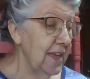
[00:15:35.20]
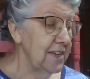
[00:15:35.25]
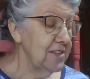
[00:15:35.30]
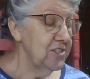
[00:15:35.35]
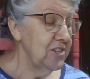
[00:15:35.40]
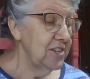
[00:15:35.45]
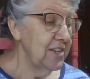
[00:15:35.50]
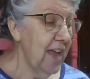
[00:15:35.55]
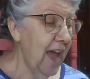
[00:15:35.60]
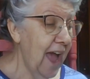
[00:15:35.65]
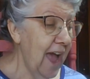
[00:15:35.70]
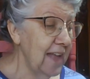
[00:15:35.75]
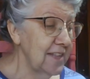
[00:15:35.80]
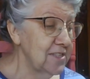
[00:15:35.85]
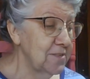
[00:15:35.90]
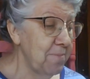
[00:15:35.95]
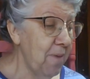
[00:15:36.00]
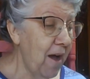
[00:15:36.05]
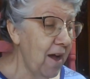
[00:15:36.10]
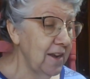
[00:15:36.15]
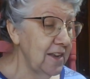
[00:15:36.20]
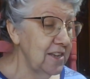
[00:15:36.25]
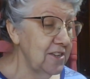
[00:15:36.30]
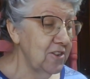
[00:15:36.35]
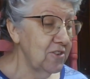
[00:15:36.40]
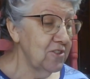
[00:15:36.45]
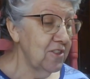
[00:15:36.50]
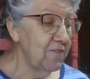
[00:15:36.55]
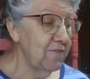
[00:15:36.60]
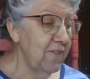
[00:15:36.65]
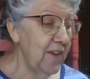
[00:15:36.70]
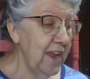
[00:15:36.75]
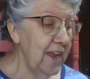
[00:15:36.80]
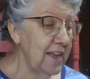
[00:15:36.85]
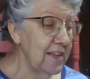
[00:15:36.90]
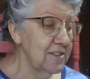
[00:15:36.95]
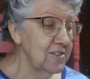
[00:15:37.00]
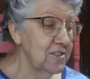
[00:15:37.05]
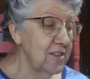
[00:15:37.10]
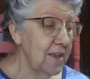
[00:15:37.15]
She tied Spotty to the
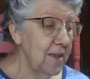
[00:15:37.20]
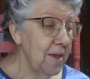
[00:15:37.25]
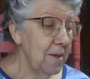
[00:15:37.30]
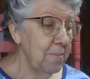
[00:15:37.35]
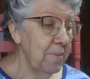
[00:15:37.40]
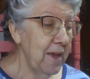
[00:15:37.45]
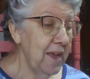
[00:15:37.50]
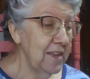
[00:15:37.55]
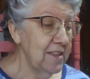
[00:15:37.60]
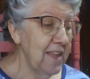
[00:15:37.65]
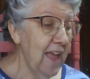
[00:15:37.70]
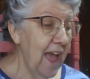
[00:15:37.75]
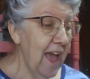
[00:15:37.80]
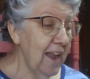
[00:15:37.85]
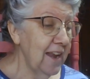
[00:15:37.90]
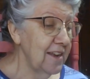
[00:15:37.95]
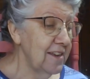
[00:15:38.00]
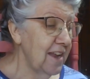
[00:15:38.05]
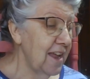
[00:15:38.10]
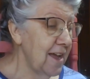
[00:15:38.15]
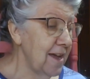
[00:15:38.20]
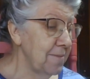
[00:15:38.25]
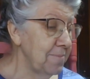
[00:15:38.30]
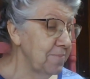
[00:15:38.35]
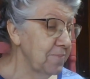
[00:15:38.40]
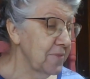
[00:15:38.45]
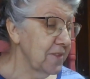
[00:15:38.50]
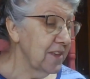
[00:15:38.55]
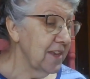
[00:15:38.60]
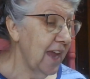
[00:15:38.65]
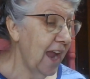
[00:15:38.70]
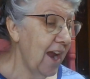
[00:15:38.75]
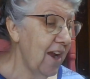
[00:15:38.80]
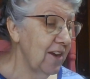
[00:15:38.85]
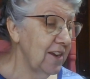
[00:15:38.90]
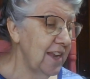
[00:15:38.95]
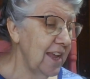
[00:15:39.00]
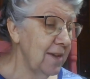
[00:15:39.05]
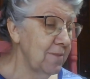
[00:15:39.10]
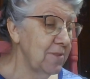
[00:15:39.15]
fence, picked Alan up,
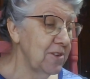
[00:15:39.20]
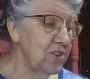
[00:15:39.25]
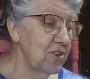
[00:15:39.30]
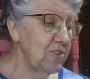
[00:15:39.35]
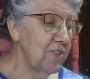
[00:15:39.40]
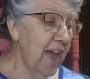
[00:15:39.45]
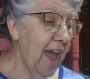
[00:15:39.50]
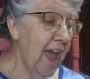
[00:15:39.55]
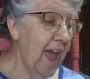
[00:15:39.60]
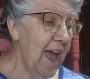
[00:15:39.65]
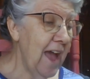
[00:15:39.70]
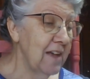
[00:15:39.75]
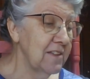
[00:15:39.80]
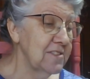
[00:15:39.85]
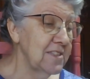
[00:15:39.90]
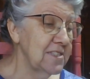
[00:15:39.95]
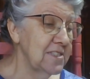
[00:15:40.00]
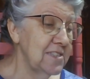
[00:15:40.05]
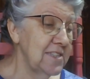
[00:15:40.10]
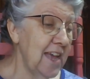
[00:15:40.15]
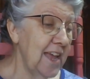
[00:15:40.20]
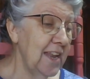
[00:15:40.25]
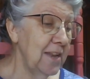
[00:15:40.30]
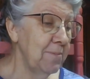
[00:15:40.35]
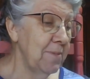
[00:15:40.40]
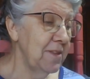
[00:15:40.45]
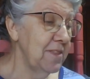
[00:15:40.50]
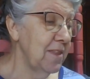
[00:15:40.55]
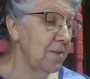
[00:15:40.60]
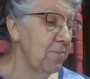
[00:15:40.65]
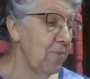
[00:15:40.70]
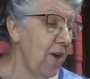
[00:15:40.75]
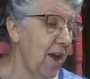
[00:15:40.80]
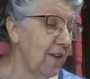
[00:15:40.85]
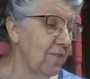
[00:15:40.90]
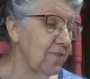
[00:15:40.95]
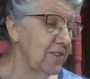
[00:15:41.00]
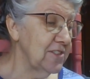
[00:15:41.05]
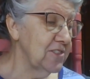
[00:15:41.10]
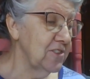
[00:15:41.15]
carried him into the house, and set him in the
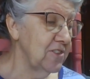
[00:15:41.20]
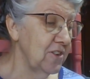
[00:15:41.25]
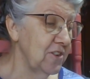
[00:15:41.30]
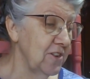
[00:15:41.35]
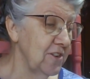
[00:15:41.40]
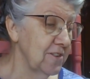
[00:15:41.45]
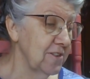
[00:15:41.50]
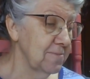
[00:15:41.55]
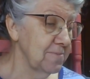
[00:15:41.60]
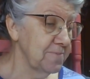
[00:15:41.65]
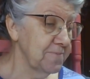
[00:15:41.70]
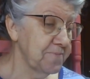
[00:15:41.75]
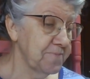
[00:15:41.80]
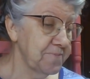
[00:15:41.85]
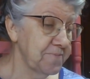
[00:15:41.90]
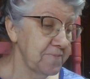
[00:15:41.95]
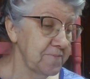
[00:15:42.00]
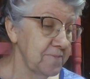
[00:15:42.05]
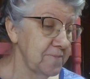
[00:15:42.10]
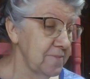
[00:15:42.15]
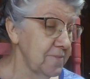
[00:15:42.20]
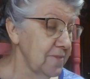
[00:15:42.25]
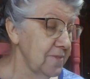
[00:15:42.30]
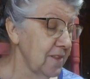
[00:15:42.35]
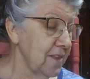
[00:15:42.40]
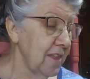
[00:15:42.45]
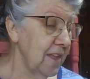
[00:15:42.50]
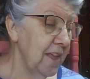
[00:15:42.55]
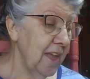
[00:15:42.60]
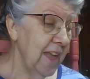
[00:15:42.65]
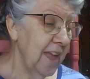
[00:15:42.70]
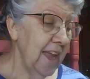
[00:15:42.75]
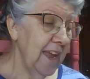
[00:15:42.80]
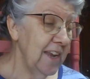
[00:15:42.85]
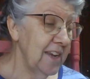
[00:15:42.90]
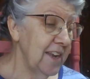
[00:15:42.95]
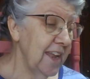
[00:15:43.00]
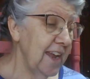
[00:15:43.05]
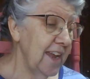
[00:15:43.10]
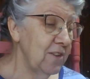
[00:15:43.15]
breakfast nook.
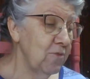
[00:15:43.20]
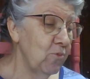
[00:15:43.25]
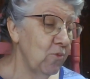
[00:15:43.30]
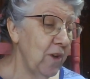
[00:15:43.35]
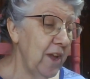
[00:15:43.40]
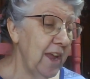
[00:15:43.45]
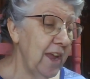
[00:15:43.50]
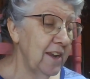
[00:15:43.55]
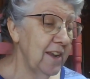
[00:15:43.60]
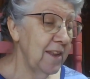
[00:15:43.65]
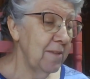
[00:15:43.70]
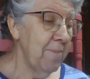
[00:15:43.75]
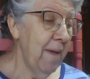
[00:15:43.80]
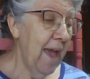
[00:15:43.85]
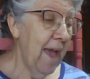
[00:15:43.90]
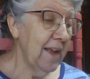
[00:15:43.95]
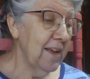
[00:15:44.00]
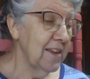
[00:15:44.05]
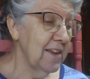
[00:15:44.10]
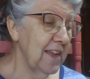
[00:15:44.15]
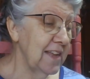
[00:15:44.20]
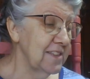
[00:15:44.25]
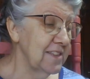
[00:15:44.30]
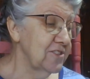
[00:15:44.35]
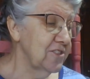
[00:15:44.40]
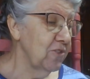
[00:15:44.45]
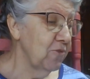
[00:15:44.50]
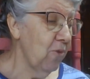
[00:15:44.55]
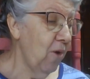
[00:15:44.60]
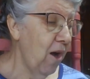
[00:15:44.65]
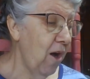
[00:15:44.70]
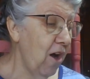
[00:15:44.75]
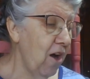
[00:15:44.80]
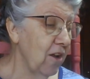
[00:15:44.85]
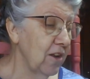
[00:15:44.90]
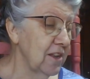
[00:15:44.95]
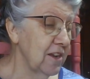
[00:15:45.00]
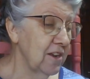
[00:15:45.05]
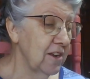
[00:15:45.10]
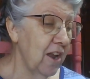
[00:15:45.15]
He leaned weakly back against the
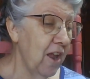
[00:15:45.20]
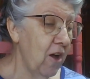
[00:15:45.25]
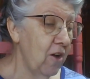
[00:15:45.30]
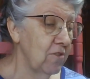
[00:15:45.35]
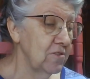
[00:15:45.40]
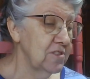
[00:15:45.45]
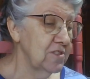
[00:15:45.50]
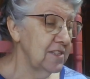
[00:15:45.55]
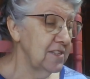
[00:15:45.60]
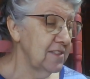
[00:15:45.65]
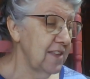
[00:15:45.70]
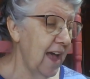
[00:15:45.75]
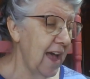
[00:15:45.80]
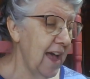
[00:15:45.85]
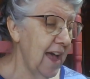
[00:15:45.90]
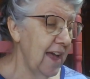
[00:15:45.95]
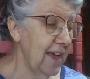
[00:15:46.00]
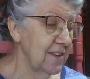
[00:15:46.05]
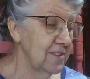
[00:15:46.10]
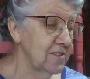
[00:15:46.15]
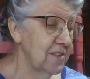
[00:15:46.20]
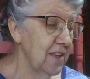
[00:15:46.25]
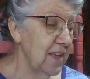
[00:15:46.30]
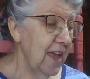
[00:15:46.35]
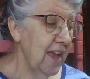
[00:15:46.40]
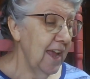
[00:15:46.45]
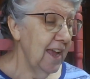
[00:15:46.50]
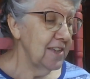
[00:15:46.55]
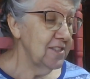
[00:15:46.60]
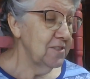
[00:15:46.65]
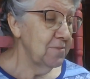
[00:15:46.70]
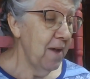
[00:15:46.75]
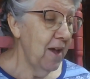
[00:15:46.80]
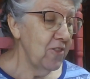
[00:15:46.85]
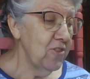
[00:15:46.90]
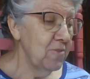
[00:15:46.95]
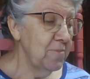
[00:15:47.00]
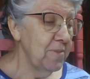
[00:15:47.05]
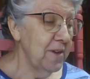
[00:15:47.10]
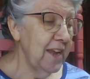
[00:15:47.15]
wall and closed his eyes. His
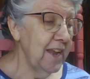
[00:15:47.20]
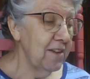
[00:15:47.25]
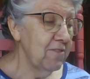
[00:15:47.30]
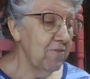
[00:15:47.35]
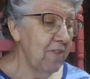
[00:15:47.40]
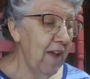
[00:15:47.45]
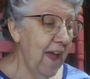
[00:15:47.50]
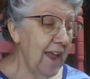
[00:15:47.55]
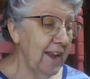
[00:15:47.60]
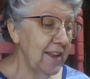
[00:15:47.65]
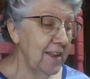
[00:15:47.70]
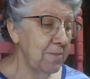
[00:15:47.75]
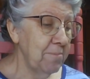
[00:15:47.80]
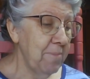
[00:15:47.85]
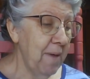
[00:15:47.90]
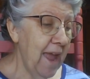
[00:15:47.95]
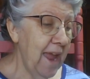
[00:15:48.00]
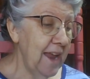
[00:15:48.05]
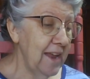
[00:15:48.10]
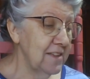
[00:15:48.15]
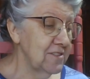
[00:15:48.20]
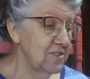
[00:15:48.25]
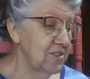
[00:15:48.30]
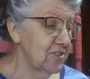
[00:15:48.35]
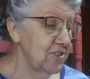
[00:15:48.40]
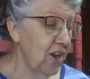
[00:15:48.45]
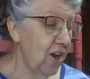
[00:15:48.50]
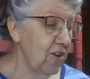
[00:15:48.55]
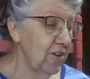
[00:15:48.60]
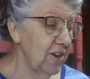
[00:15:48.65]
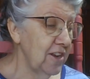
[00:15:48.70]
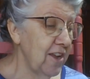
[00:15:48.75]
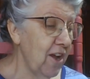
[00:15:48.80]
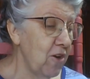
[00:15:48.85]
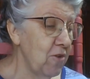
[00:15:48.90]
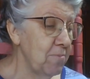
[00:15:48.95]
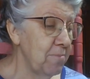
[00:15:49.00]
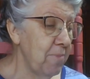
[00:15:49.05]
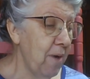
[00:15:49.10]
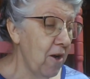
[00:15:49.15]
mother began rattling pans and turning
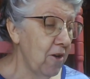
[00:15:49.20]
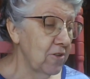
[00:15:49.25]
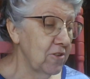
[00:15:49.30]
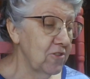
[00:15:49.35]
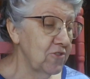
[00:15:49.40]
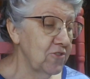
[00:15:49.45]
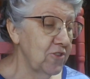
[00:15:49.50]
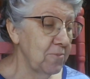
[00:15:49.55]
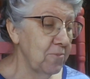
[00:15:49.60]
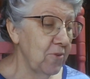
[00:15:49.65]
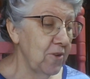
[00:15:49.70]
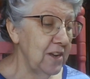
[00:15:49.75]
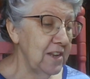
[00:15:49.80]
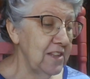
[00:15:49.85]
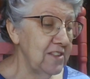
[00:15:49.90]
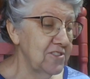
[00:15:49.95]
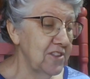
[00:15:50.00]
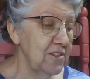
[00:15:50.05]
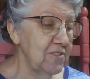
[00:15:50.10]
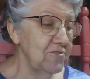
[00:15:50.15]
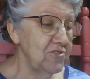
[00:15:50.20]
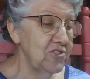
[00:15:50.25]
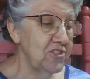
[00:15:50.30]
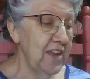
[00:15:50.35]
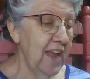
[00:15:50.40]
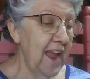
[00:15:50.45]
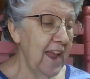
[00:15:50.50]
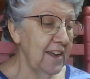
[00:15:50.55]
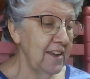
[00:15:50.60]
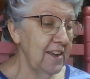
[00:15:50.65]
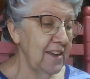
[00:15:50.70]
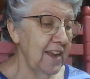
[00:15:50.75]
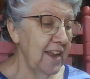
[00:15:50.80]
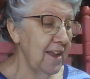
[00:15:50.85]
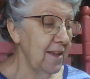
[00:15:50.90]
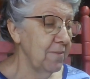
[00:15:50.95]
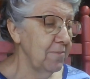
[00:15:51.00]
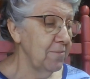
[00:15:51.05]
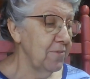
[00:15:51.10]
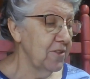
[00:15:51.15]
on burners, and pretty soon she handed
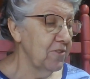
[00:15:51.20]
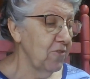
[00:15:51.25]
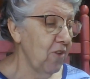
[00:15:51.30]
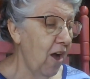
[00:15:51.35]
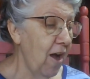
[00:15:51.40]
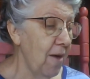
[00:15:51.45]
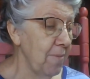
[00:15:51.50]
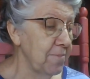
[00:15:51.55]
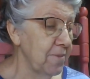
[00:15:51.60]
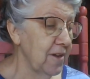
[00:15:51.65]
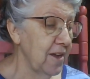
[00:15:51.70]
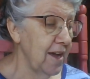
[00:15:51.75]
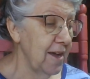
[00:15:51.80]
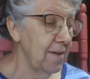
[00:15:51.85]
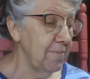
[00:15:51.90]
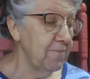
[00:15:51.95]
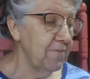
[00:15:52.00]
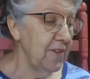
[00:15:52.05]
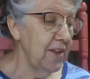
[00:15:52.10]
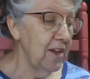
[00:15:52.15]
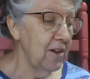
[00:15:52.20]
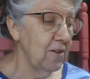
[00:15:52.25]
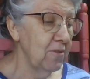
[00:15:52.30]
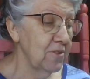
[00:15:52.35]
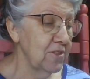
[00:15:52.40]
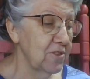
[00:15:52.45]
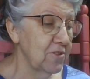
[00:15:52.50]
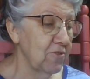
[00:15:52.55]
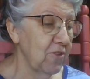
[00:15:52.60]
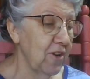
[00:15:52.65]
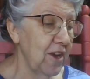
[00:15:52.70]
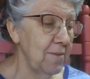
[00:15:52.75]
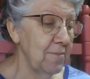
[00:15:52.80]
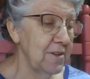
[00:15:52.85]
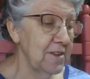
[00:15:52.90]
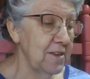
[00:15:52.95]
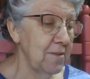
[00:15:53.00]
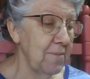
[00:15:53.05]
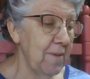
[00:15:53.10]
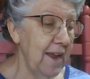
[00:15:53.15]
him the drop cup filled with cream
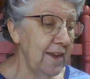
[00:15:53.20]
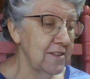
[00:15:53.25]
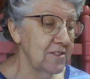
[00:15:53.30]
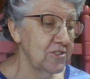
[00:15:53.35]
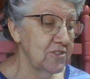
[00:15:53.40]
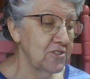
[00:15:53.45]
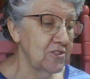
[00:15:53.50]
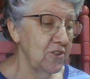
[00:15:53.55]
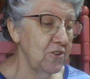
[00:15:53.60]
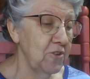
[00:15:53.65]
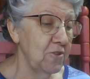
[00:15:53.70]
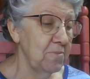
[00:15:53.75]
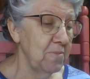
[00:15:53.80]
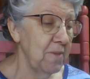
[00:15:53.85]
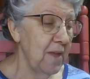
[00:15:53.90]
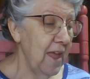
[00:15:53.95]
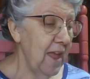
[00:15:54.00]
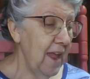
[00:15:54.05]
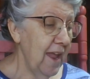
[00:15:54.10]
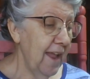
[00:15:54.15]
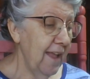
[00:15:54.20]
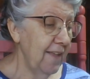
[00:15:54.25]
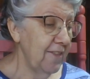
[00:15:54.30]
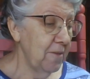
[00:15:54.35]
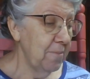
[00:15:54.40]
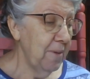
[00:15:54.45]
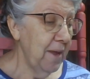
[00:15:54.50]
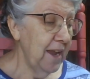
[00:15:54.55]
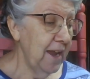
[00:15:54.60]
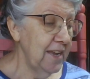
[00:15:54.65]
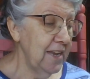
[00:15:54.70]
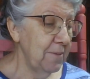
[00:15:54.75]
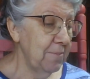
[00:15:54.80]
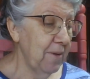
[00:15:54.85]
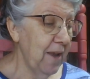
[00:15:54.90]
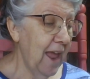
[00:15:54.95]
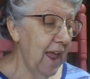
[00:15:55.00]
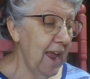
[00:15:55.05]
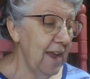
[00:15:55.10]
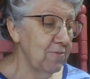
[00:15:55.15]
and tomato soup and the penny
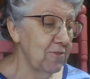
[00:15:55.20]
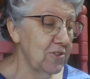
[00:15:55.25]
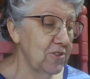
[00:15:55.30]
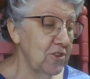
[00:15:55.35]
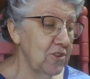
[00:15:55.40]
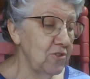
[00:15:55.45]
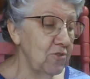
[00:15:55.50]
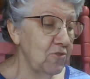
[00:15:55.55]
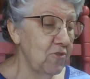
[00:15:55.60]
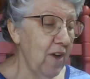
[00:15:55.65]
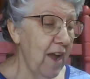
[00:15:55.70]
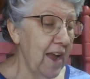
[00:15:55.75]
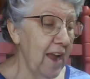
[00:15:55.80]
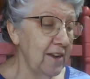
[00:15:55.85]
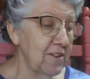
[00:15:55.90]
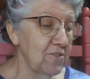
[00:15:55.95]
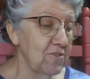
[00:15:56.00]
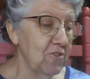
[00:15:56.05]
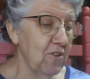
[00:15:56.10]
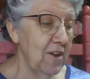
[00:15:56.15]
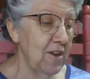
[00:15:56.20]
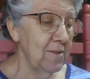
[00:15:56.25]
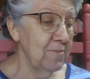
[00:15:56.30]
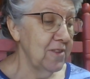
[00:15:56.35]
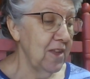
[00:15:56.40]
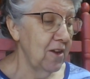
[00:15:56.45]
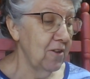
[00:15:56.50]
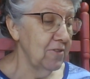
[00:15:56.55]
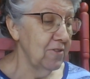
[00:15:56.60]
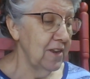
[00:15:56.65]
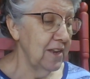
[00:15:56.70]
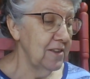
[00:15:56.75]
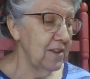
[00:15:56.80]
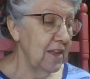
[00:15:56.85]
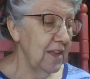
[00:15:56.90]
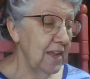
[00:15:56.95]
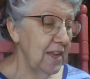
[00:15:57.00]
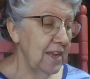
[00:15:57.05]
plate with 2 cracker crumbs on it.